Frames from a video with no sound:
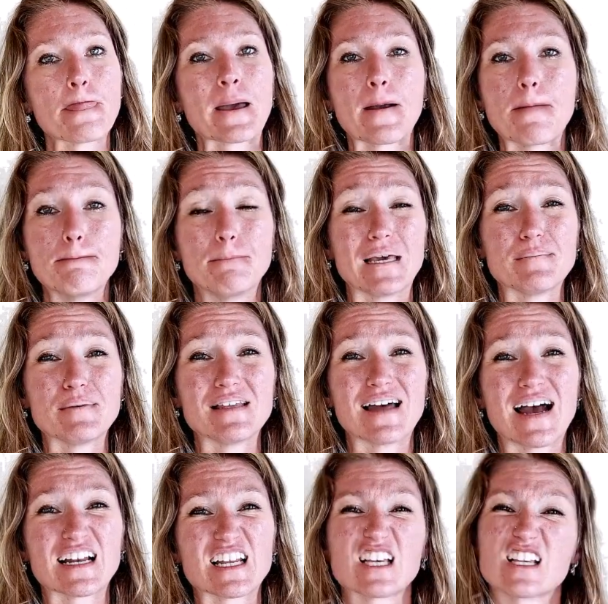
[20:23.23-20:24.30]
Maybe
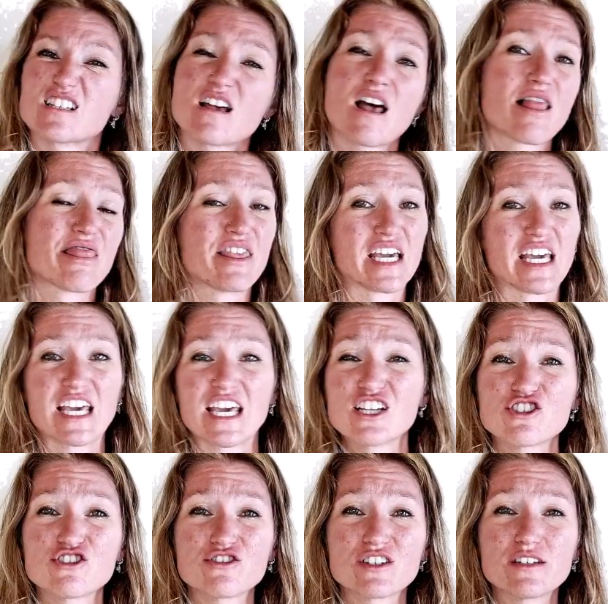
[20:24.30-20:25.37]
that is the
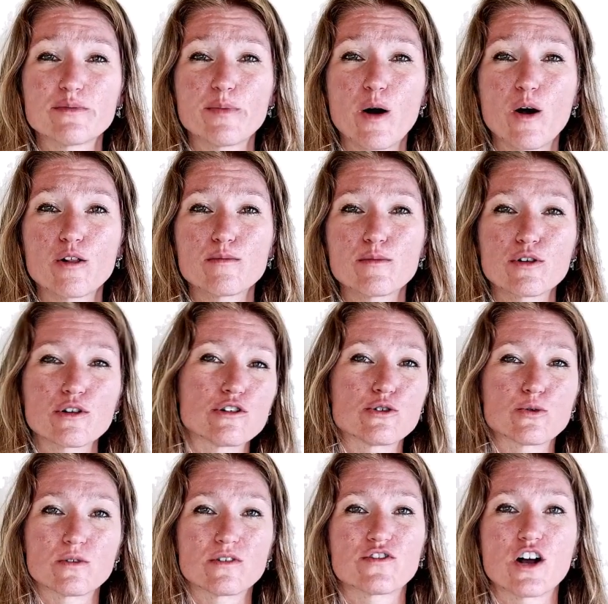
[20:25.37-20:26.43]
history of polymers or
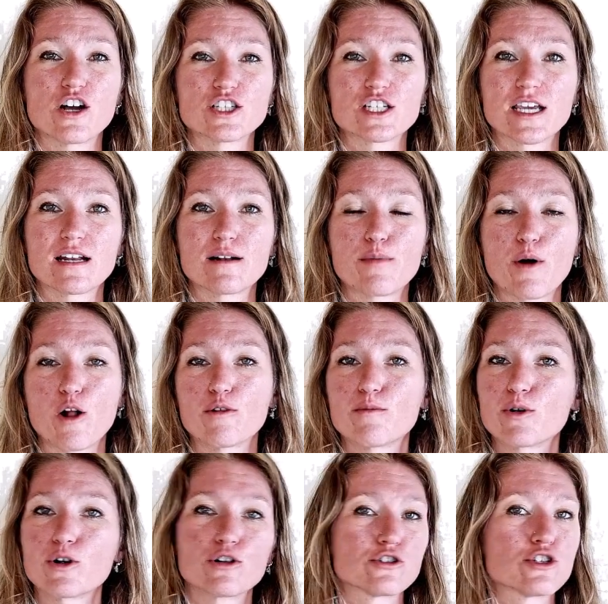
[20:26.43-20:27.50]
of conjugated
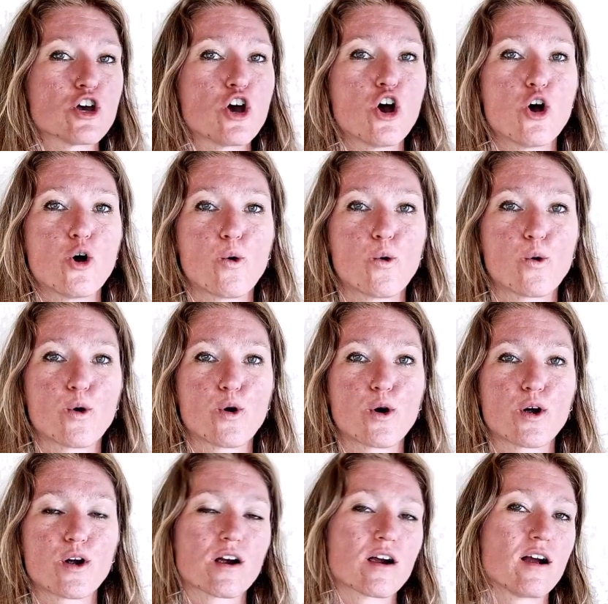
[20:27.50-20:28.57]
polymers,
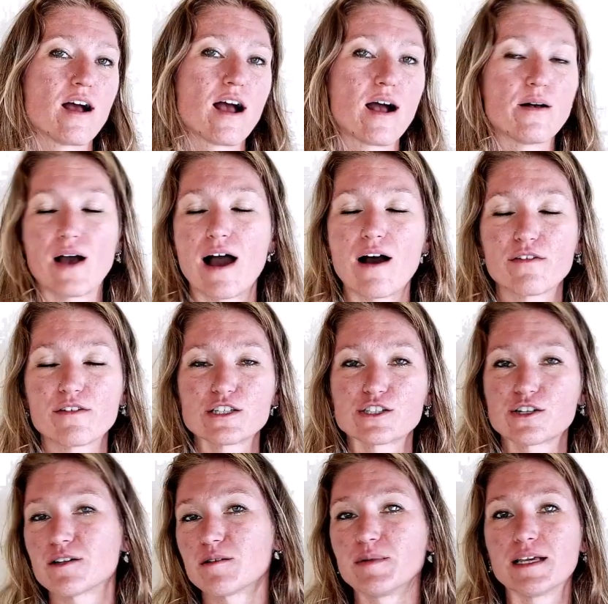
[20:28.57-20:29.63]
or how they
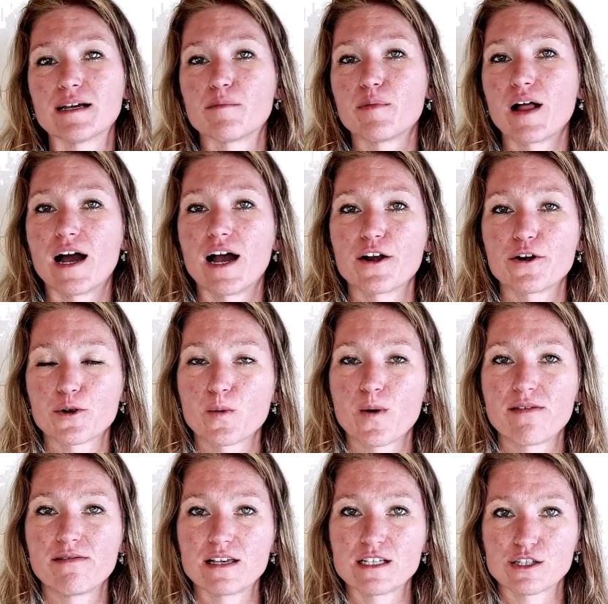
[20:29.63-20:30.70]
started being applied or when they
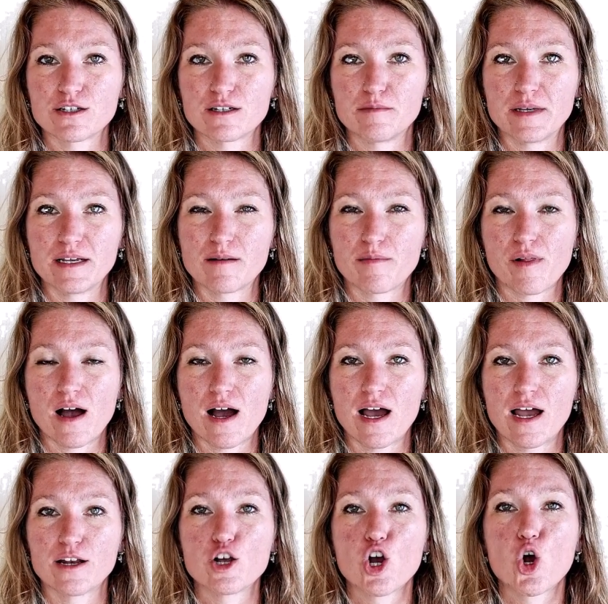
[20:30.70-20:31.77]
started being applied,
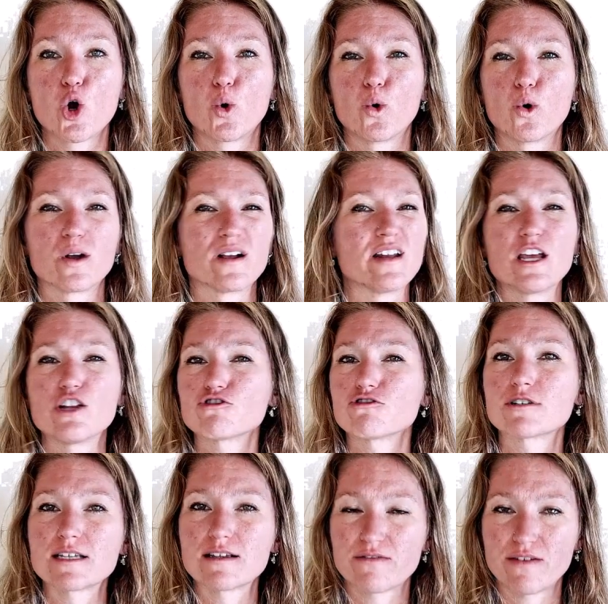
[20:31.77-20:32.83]
or an
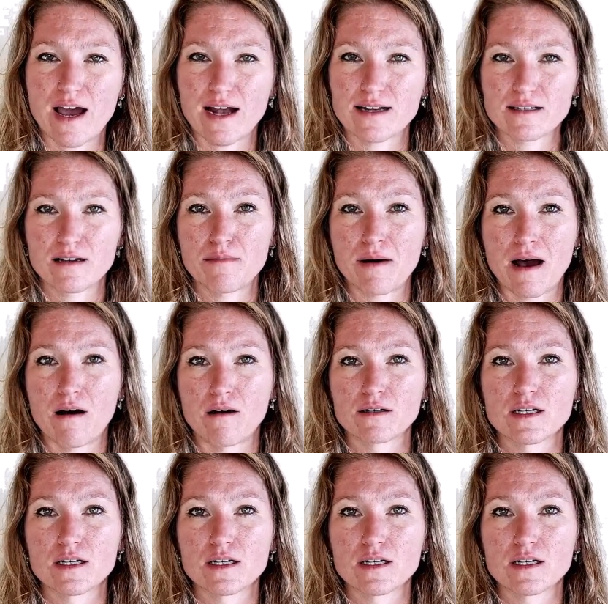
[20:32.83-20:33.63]
interesting fact about